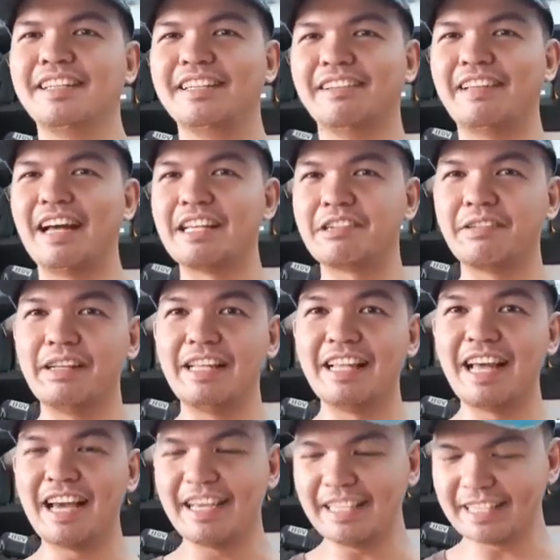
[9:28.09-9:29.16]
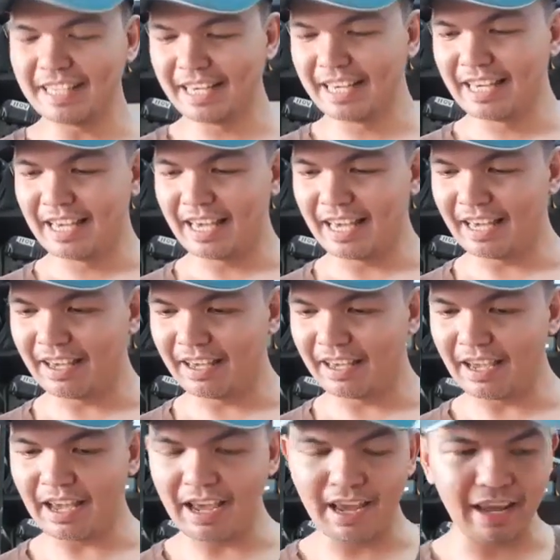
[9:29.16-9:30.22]
So that's really nice.
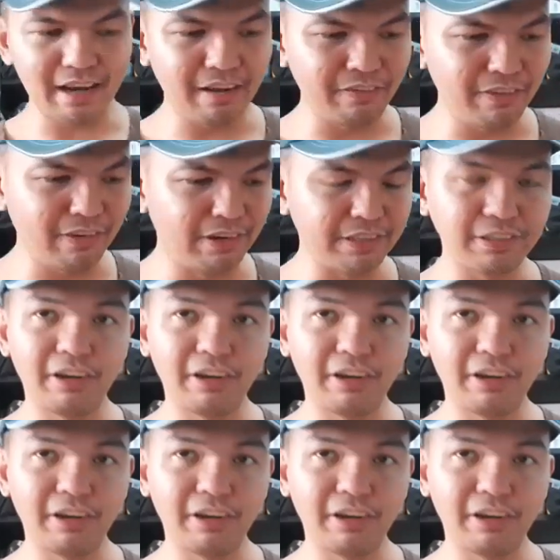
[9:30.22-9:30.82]
And of course,